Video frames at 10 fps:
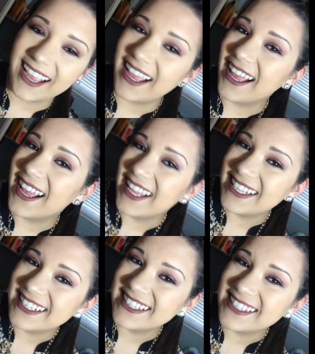had a
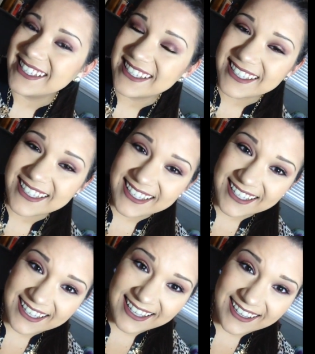lot of fun
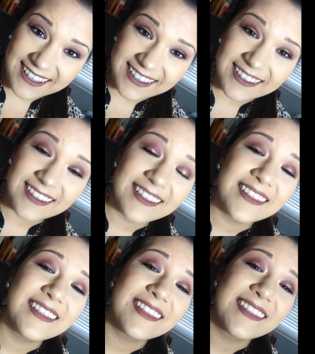creating it,
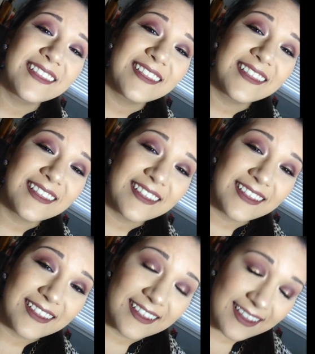although this was a
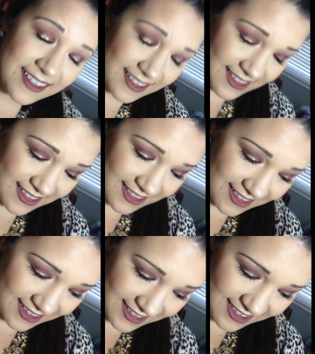very
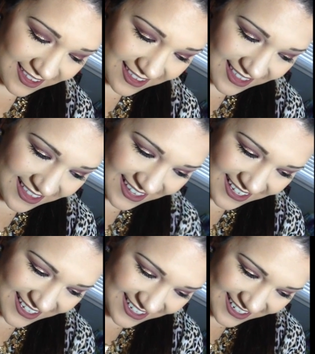hard
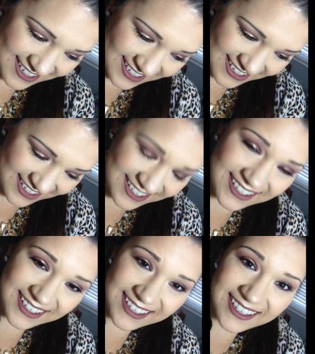video to
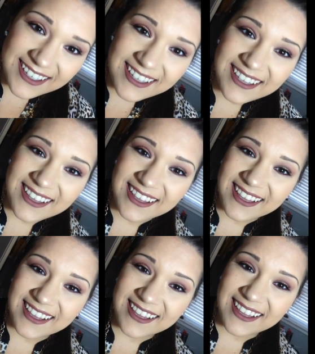film, like I
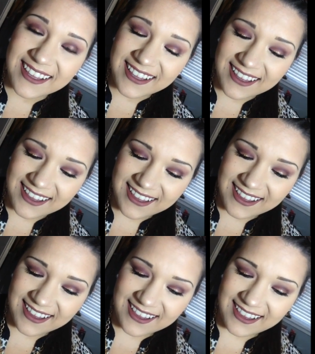said in my
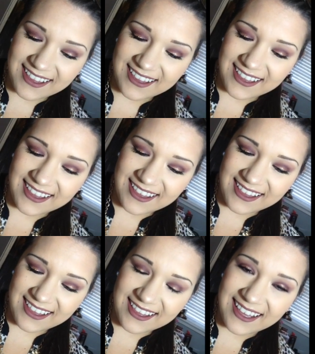intro.
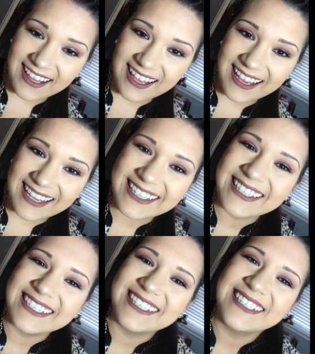I hope you guys
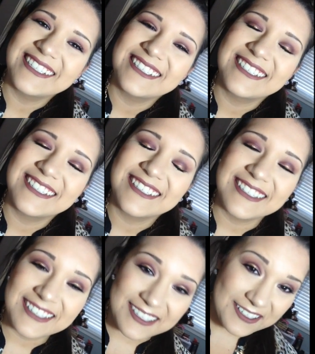enjoyed it, and until
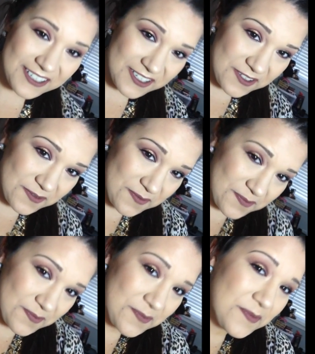next time, I'll see you
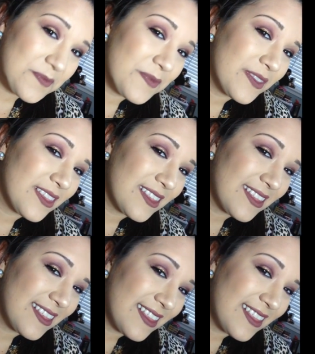later. Bye!